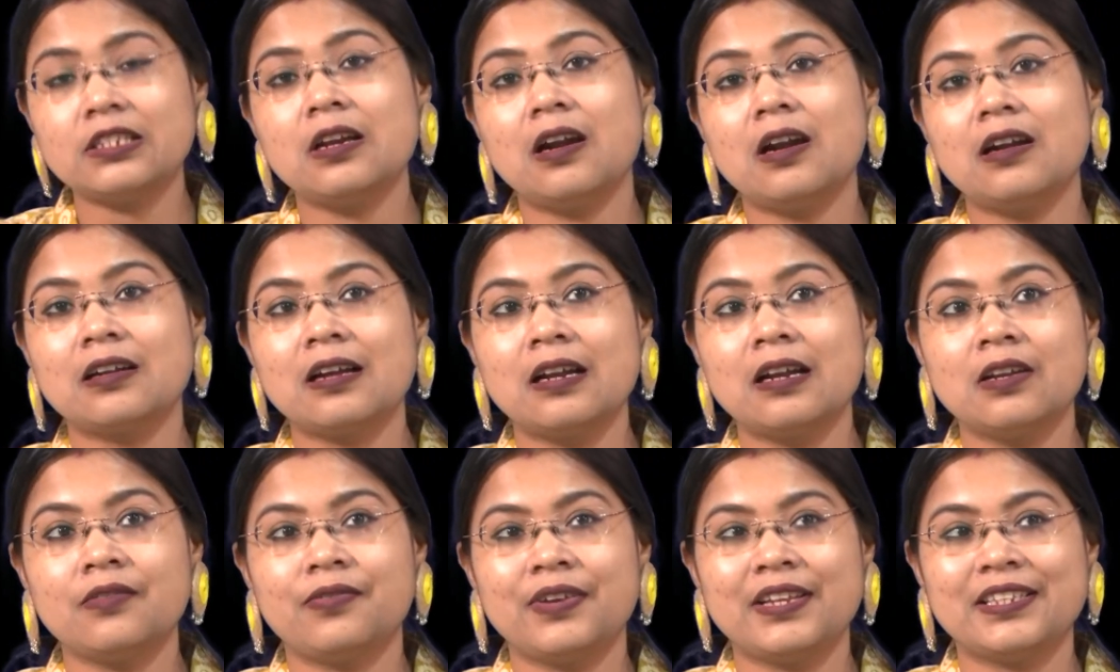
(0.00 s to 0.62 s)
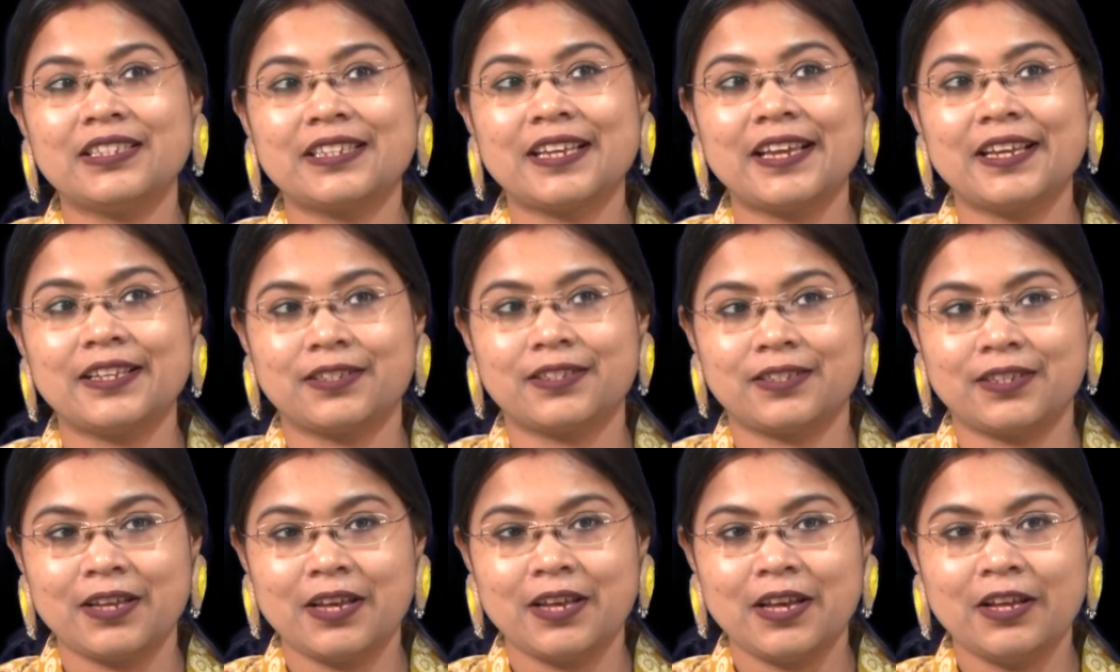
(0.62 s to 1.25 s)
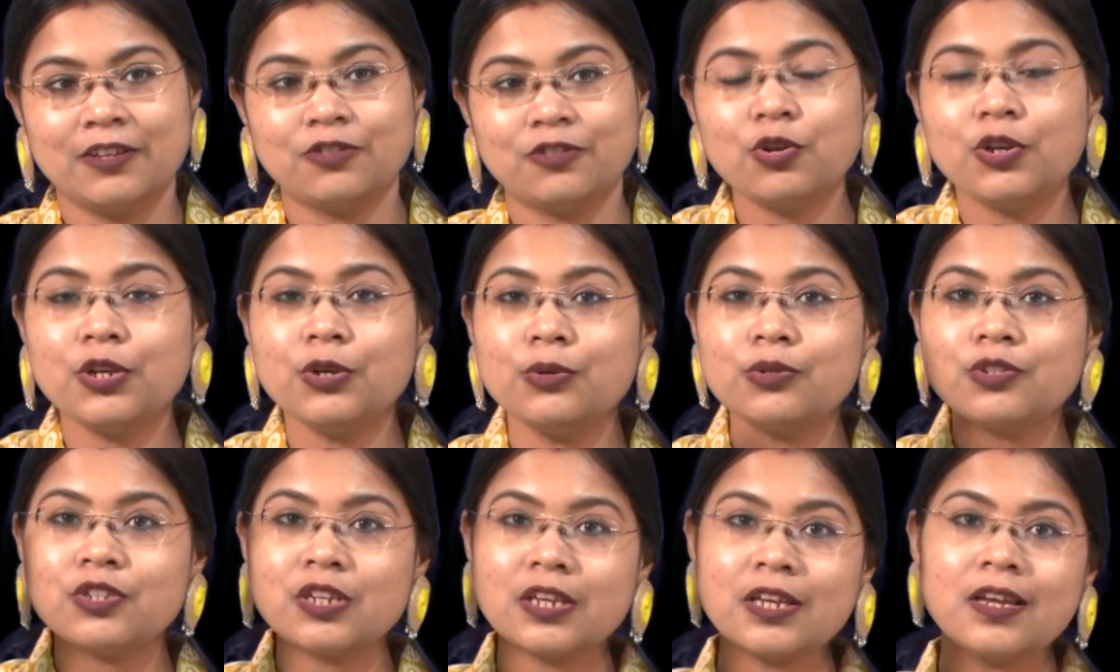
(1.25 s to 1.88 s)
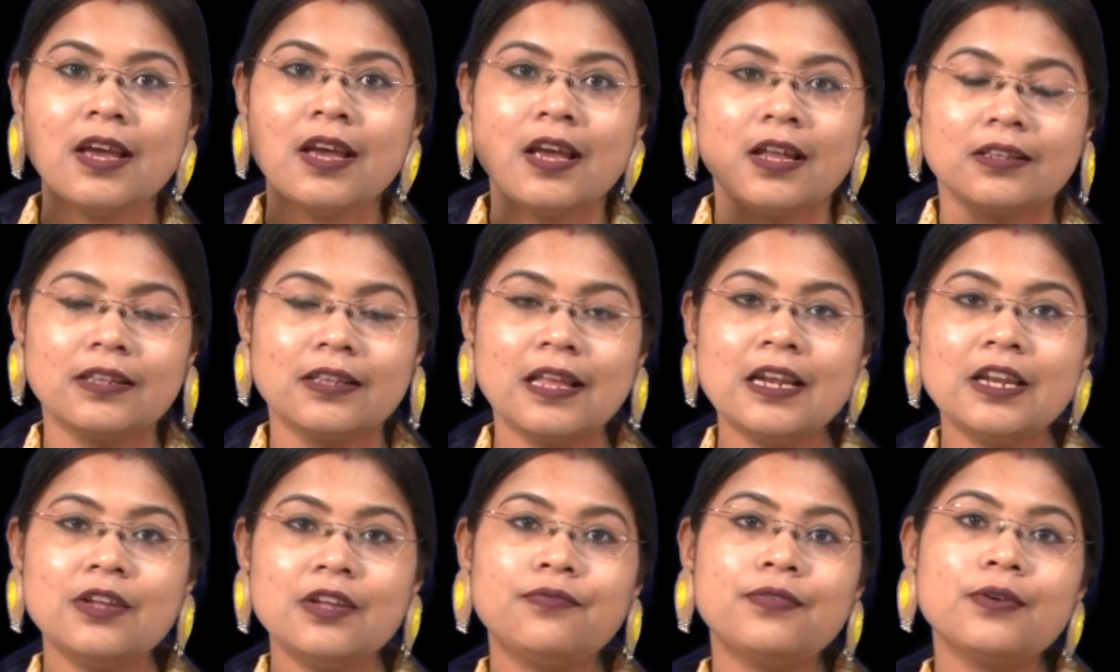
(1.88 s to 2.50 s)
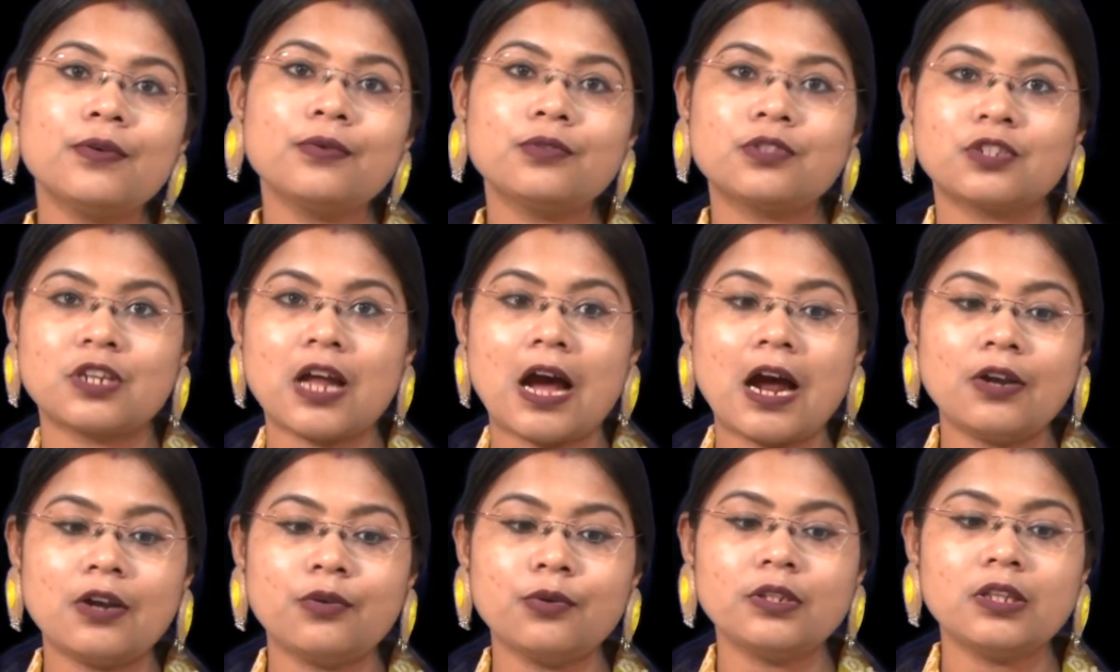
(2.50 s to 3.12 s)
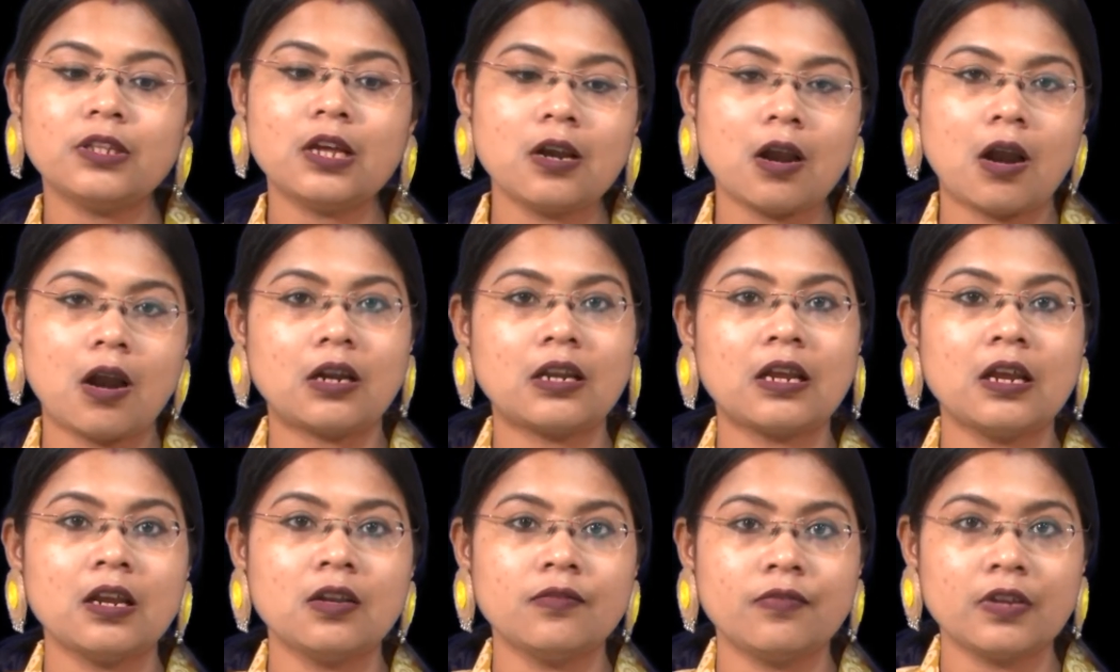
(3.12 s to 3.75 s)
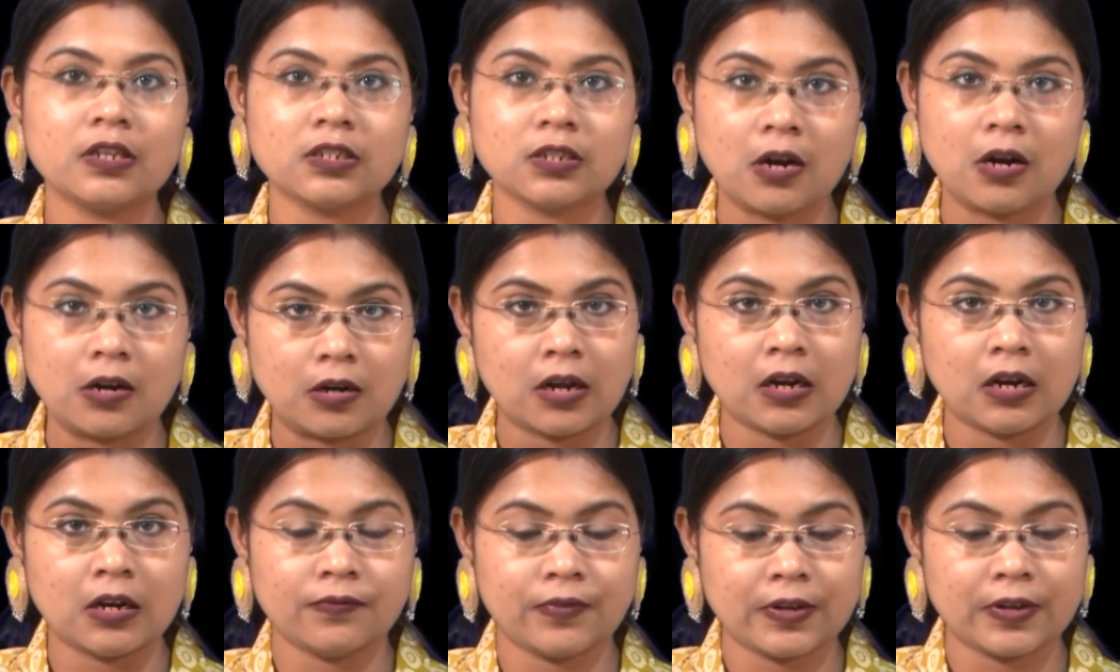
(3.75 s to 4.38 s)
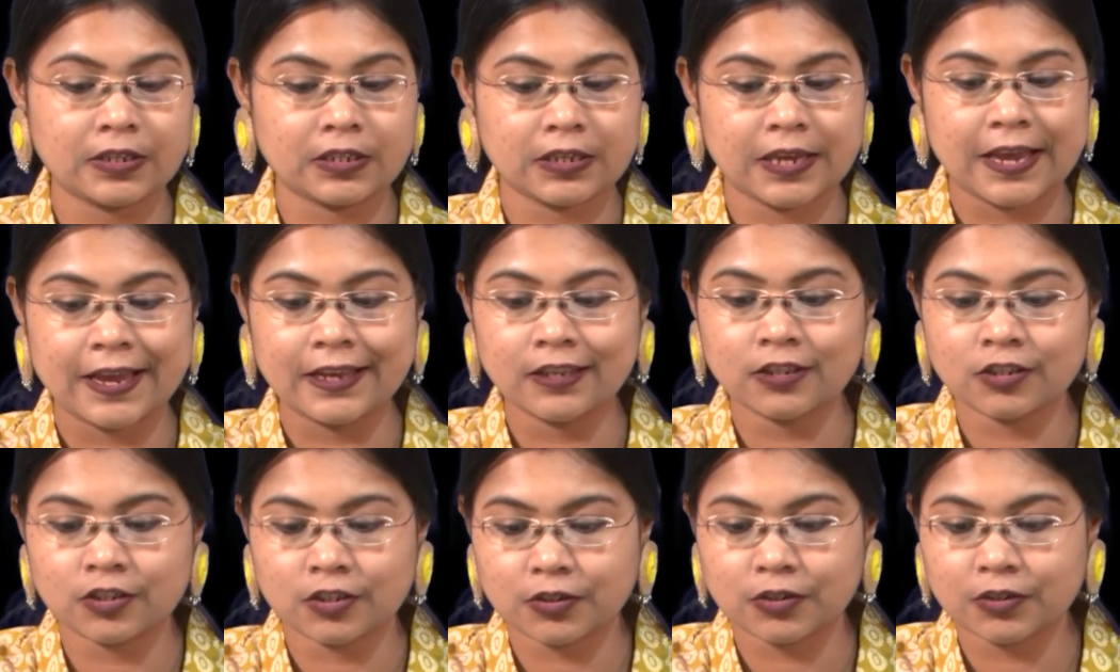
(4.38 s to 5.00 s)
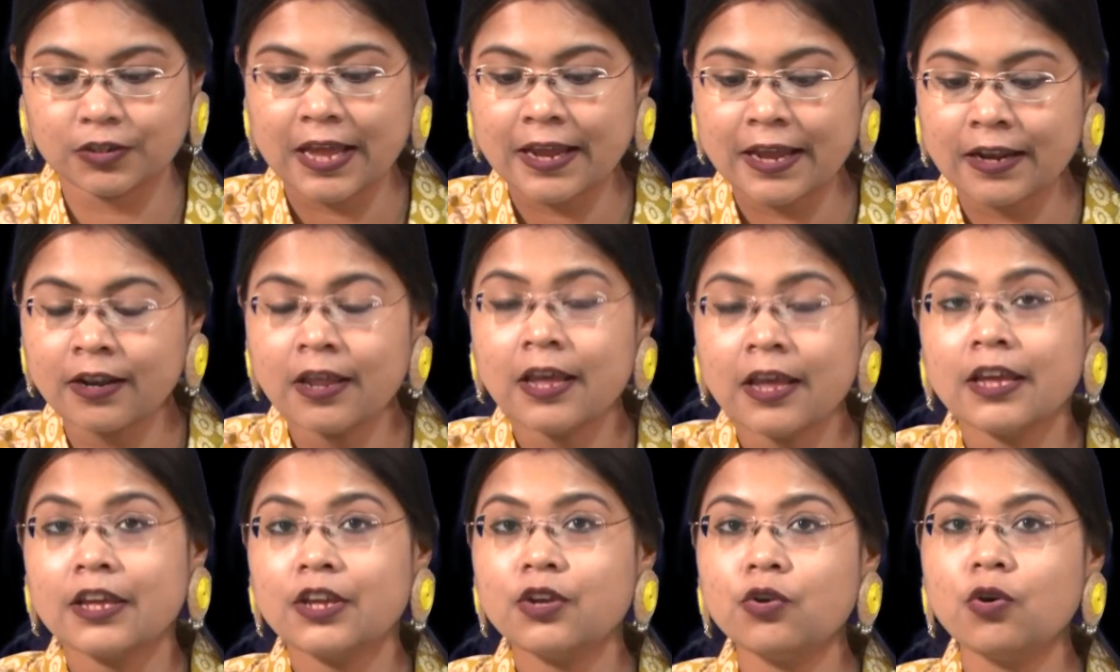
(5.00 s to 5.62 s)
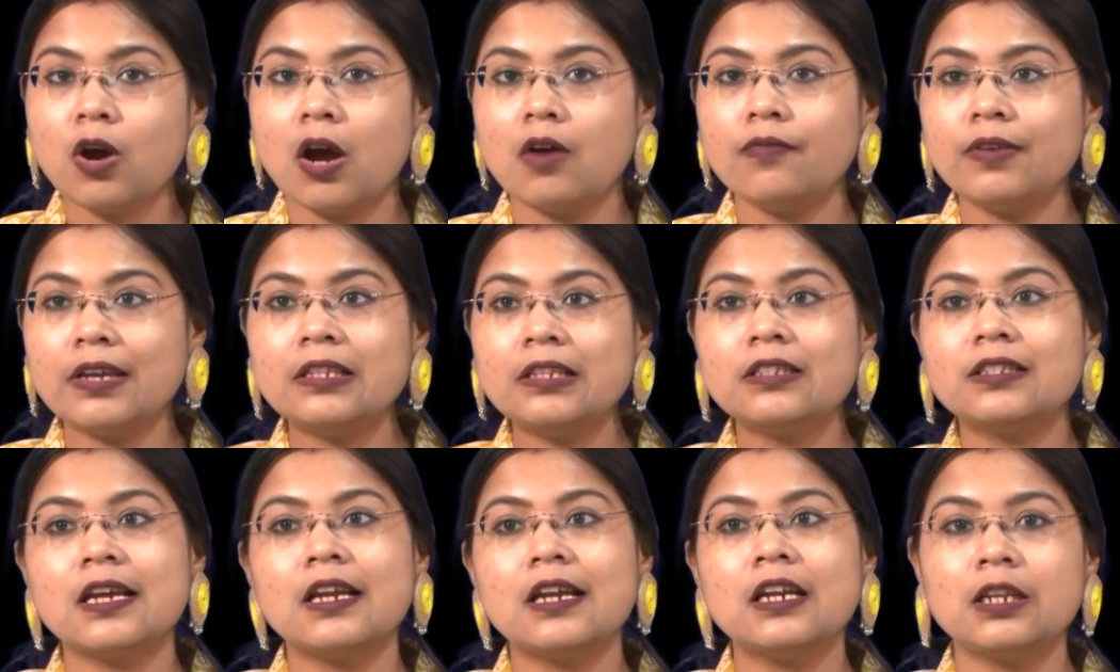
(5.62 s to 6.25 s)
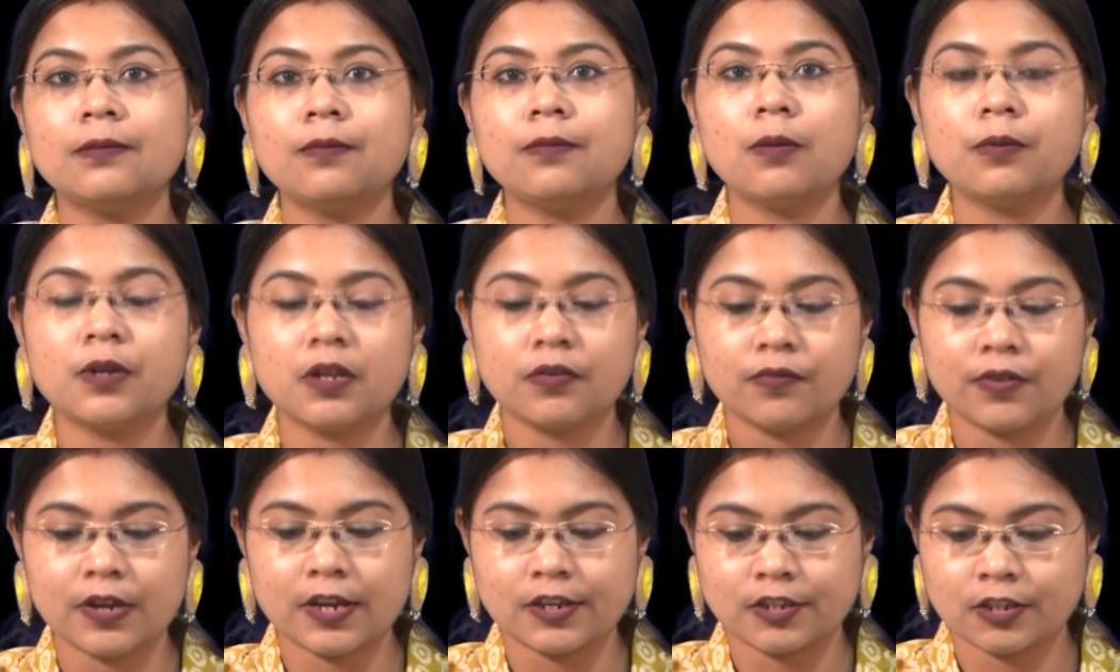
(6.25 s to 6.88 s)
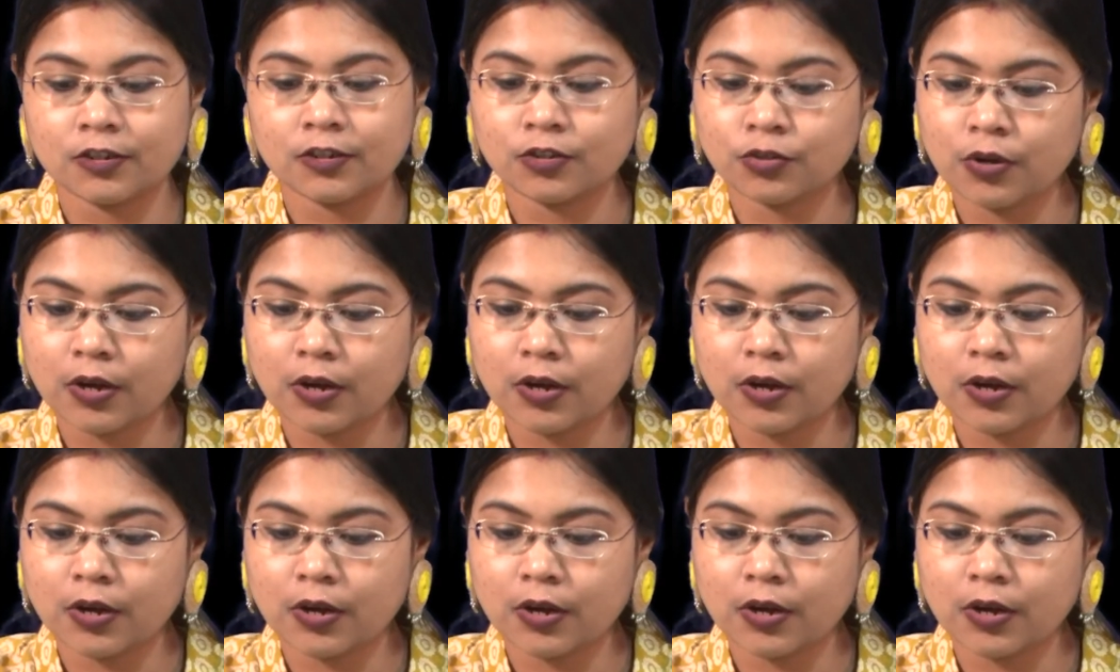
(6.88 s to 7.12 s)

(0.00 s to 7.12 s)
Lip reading: confess case. So you see, then if you start with the not confess case, then you have incentive of deviation. So